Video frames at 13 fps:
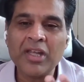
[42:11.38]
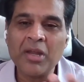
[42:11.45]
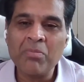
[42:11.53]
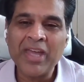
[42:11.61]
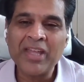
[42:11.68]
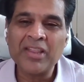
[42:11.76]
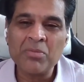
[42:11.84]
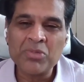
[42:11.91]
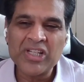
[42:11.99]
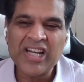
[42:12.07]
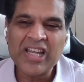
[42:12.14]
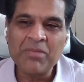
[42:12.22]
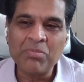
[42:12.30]
It can make them
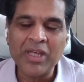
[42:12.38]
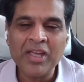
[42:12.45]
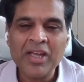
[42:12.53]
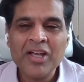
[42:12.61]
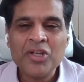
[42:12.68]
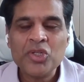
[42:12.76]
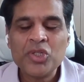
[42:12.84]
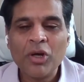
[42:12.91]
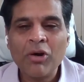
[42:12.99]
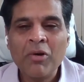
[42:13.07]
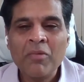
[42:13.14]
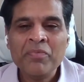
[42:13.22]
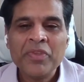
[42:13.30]
sleepy.
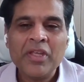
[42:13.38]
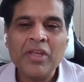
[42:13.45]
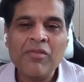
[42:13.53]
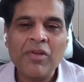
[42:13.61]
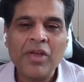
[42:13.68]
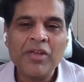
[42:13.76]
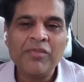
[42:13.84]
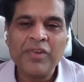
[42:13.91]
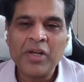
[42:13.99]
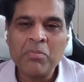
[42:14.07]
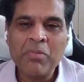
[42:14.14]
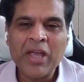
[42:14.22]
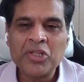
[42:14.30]
So if
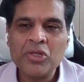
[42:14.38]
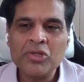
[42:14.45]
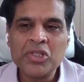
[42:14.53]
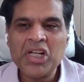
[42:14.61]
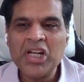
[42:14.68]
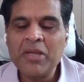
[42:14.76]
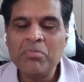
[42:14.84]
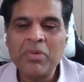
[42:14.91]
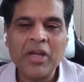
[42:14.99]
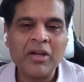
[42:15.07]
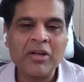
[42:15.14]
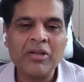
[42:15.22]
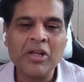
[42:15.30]
it makes you
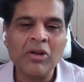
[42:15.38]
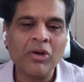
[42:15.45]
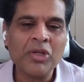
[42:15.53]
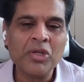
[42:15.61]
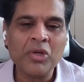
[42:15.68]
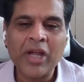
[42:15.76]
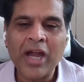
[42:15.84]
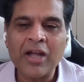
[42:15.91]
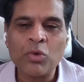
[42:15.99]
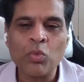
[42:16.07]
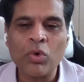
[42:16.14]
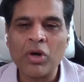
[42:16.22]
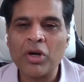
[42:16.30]
sleepy, and you
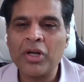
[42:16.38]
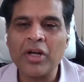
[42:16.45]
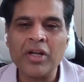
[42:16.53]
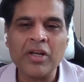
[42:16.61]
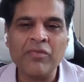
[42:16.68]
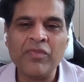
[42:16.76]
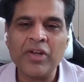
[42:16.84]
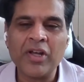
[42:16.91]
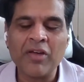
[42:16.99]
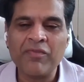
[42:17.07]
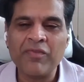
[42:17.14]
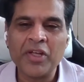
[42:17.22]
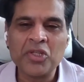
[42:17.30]
can't work, and if it
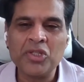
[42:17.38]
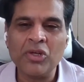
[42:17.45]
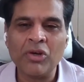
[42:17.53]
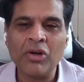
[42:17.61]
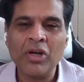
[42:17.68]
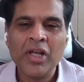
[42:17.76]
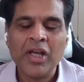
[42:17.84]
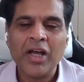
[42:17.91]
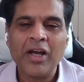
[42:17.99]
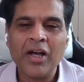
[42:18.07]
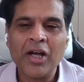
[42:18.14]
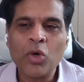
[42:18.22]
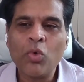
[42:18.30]
affects your
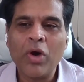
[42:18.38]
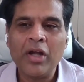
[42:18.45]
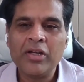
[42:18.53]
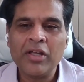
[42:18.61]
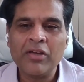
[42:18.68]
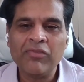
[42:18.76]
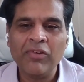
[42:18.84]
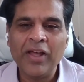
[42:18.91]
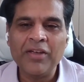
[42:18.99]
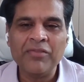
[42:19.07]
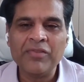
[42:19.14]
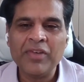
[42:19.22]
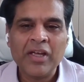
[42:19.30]
quality of
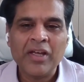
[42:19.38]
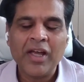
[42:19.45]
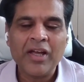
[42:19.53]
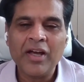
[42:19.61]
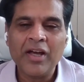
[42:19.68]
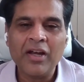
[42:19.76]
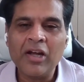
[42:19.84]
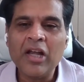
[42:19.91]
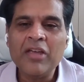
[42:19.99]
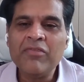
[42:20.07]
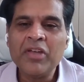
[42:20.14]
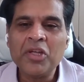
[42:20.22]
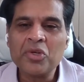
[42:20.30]
life,
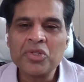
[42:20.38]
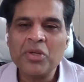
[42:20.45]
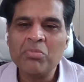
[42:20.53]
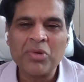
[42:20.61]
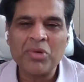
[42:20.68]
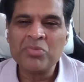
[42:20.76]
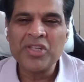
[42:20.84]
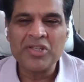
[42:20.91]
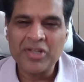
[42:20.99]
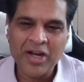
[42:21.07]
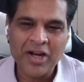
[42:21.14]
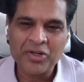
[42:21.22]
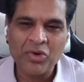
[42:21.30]
relieving your symptoms
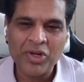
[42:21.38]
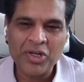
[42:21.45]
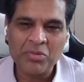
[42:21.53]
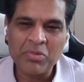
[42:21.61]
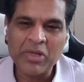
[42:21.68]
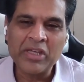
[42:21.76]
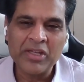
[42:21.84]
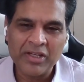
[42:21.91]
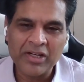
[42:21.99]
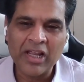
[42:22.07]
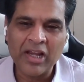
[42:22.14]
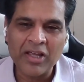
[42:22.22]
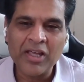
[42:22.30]
is not going to be
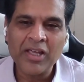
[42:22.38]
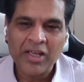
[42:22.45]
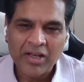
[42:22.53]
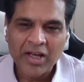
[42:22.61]
really